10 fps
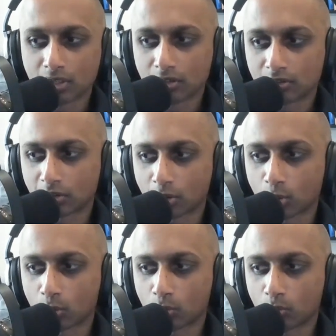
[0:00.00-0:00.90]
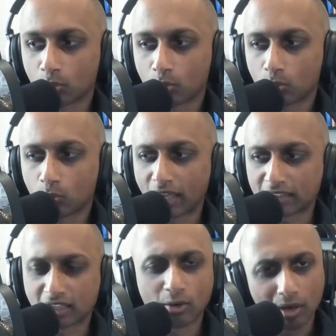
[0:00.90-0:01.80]
So
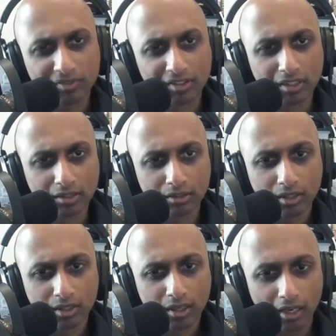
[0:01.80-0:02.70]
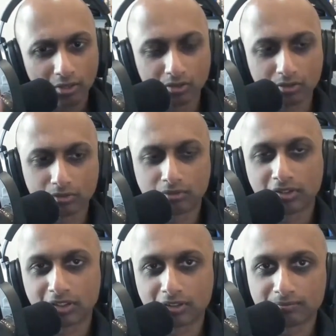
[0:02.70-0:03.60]
that's how I'm seeing it. How do you
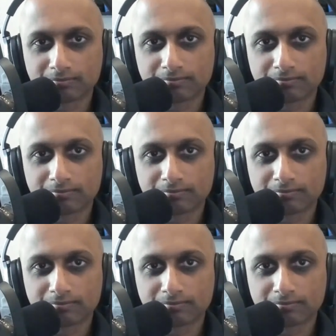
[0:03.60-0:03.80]
see it?